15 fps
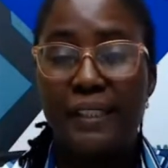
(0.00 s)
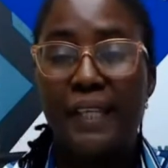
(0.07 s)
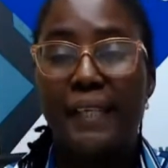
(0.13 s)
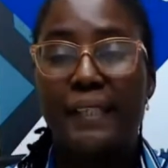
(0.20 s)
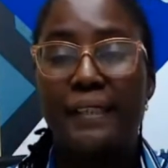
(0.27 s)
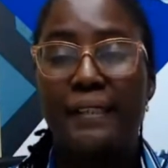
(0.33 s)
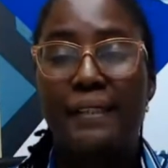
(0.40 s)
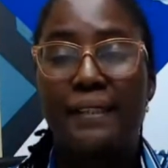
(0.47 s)
see
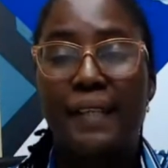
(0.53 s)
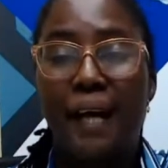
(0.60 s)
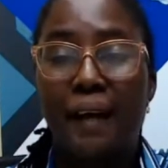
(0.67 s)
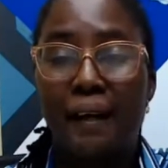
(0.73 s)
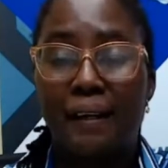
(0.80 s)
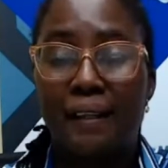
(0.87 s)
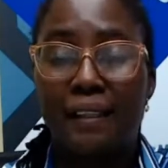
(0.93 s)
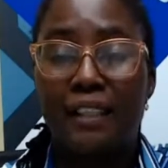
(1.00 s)

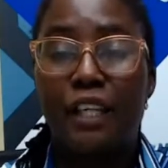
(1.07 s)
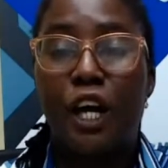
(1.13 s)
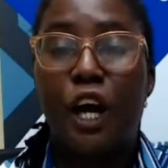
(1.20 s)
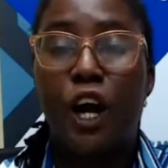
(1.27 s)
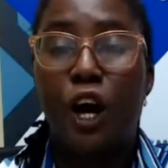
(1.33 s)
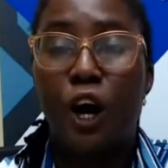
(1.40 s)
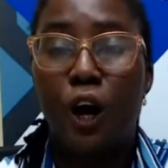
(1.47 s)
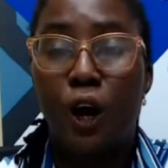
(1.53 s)
exactly
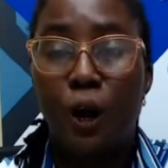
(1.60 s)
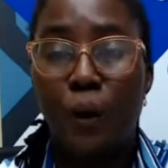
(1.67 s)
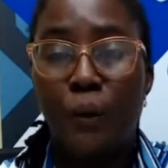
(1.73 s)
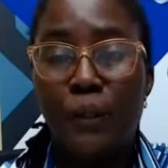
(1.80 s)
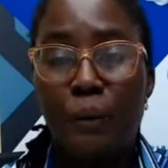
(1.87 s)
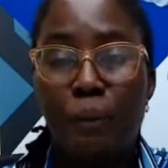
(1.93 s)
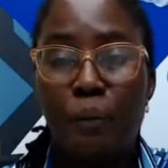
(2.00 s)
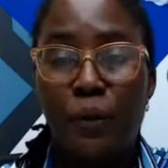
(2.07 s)

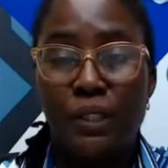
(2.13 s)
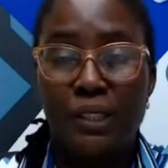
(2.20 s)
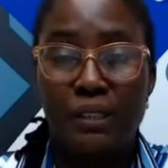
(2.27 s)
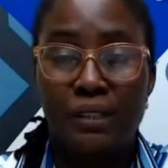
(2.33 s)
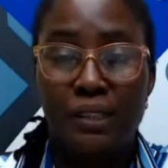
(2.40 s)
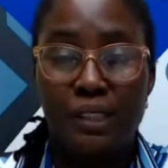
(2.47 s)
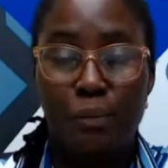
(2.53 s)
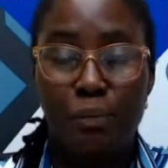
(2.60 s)
how the
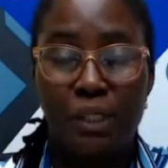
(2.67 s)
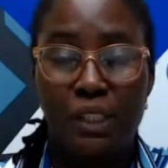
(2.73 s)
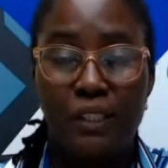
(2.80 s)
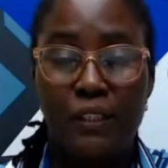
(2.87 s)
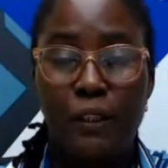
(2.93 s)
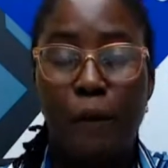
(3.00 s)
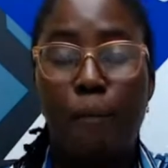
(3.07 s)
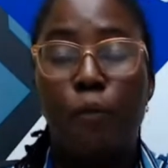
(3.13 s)
process is
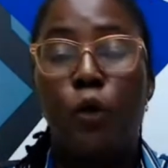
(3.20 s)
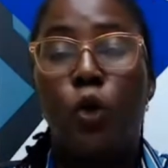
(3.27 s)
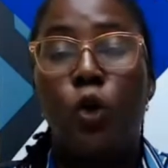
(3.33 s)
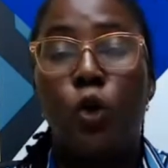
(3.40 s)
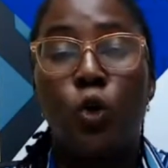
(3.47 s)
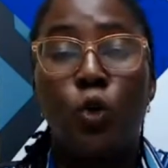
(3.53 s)
being done.